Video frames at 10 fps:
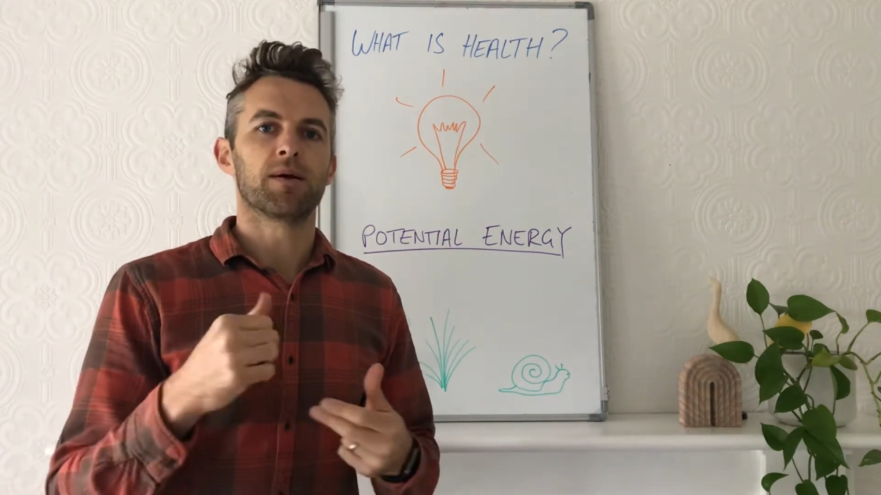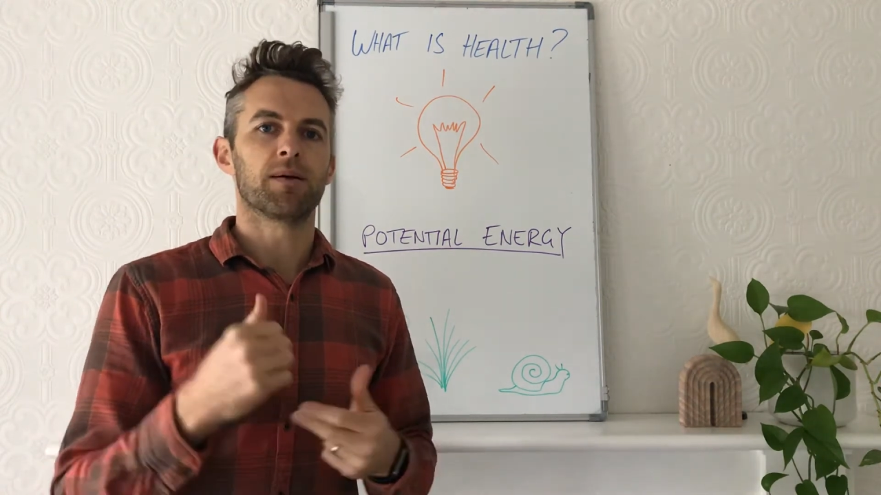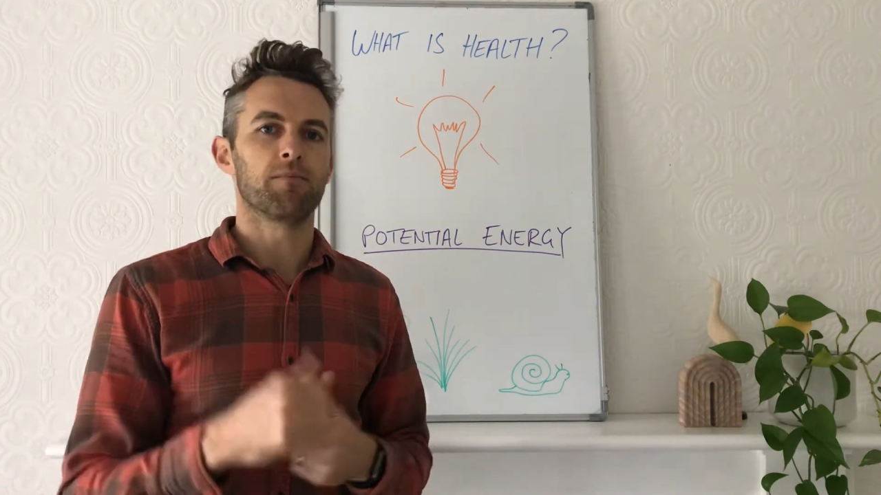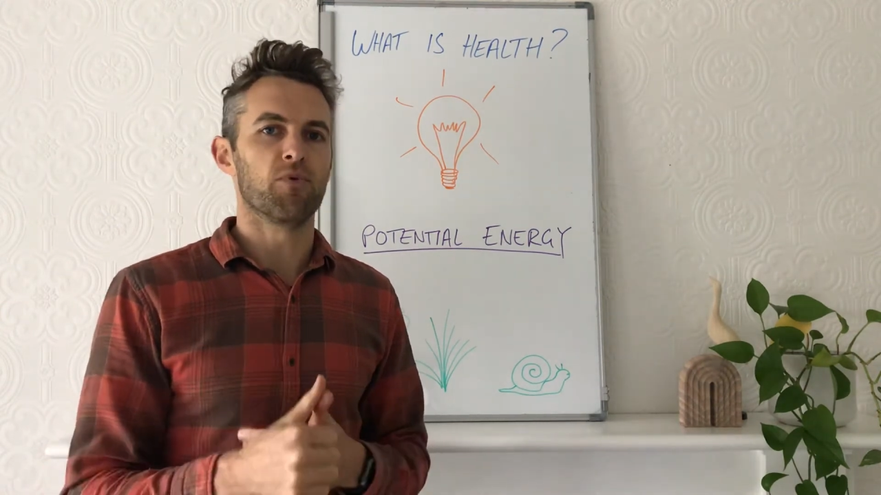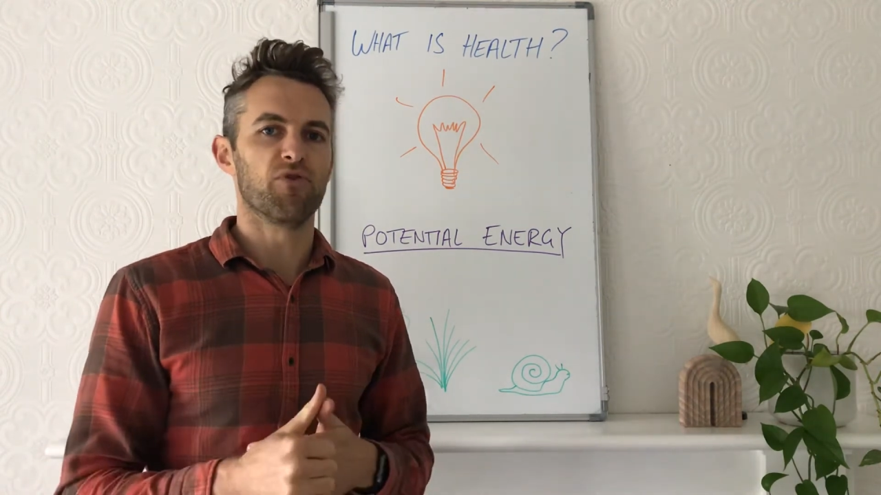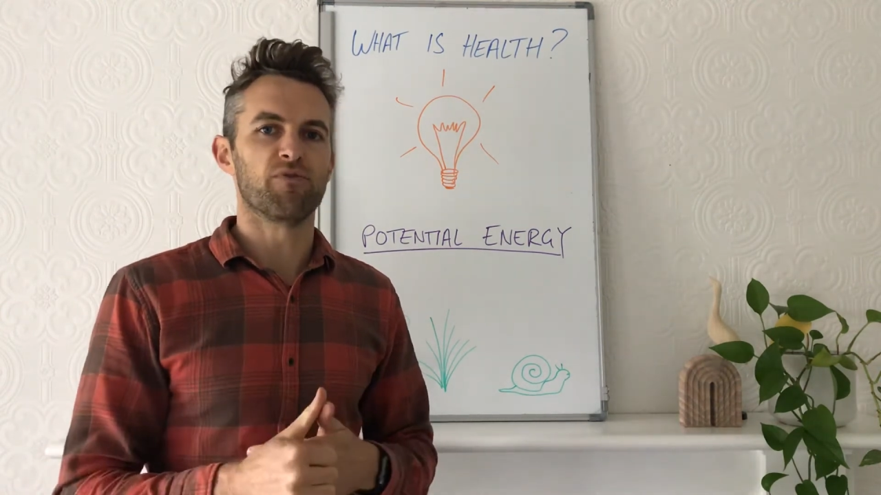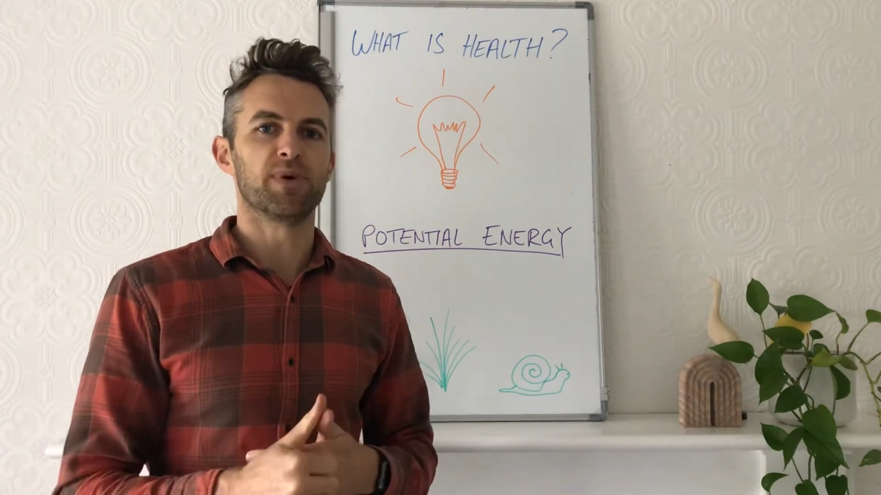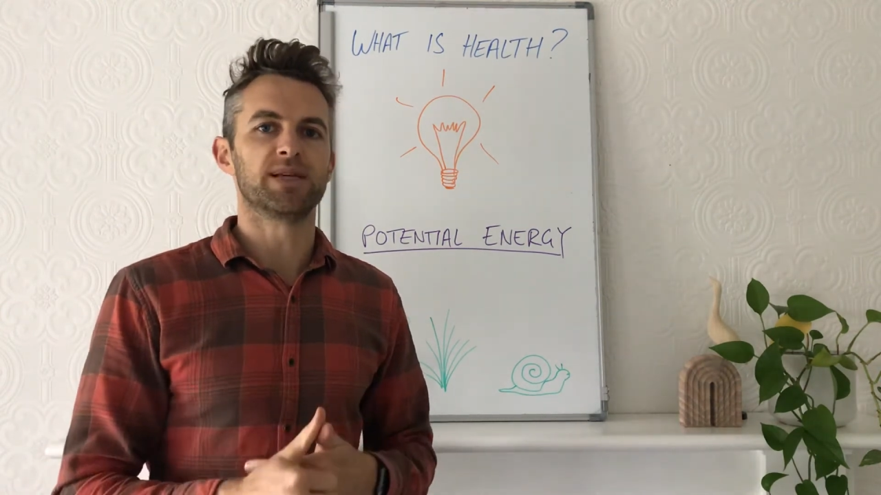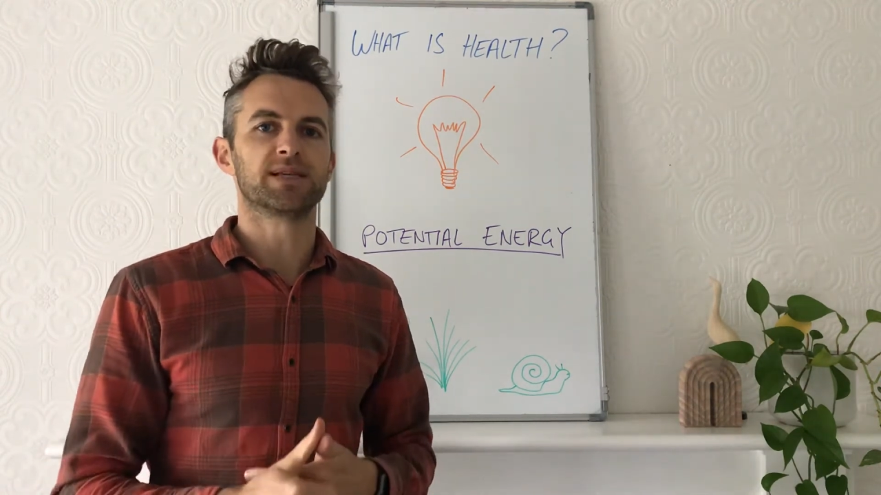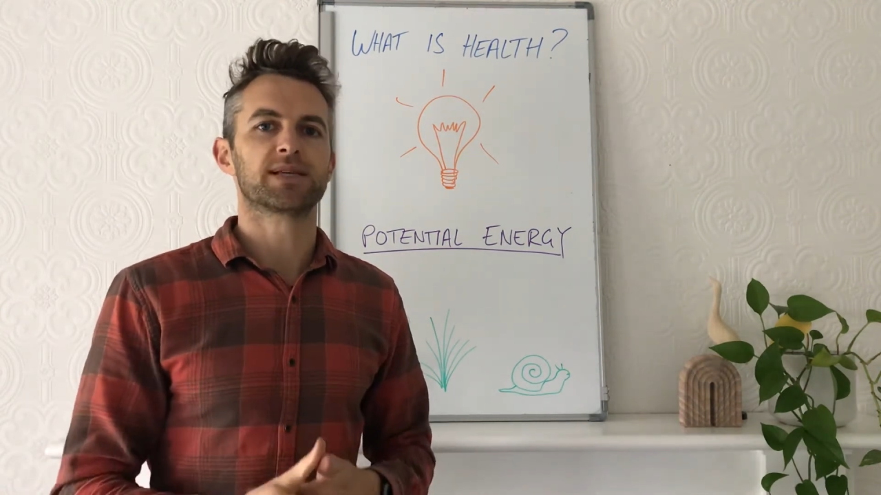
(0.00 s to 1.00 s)

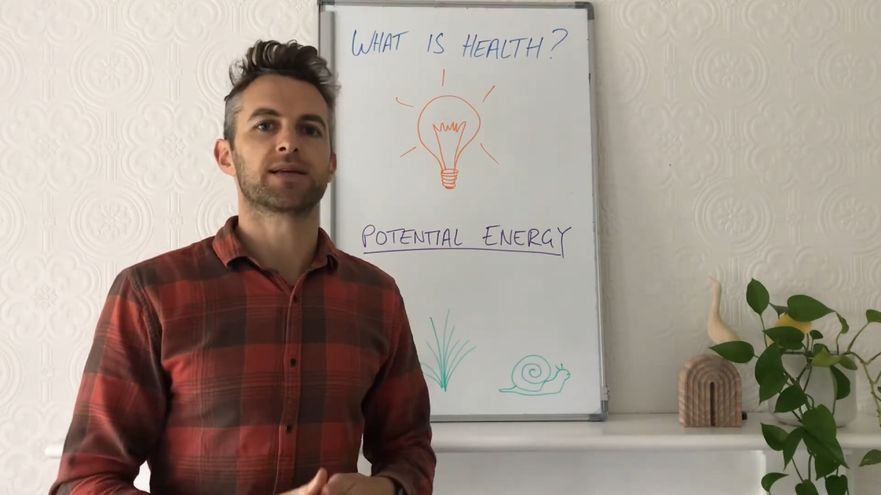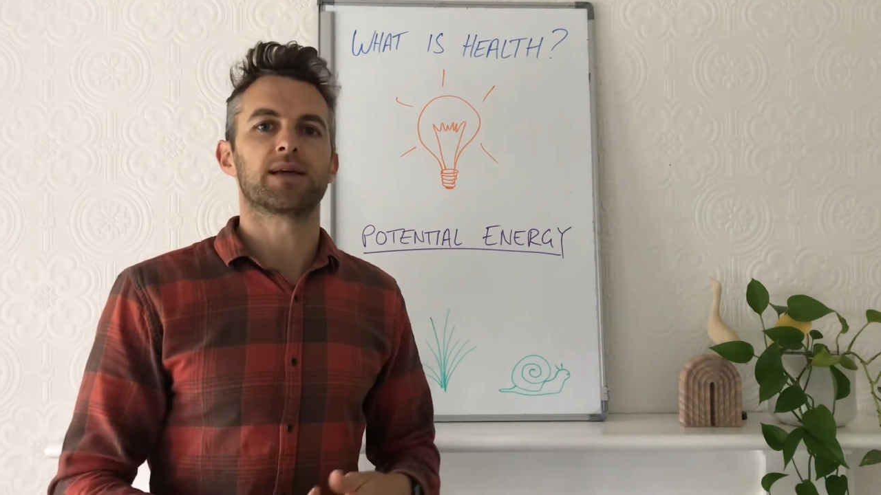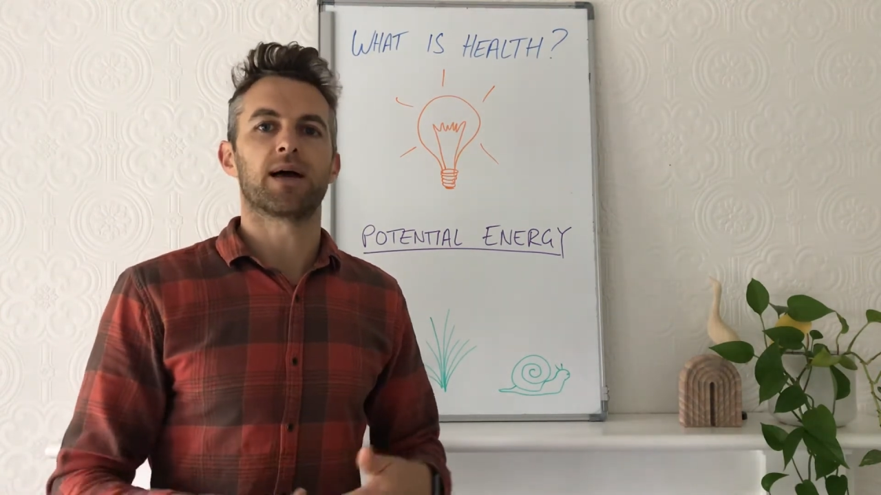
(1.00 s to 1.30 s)
movement,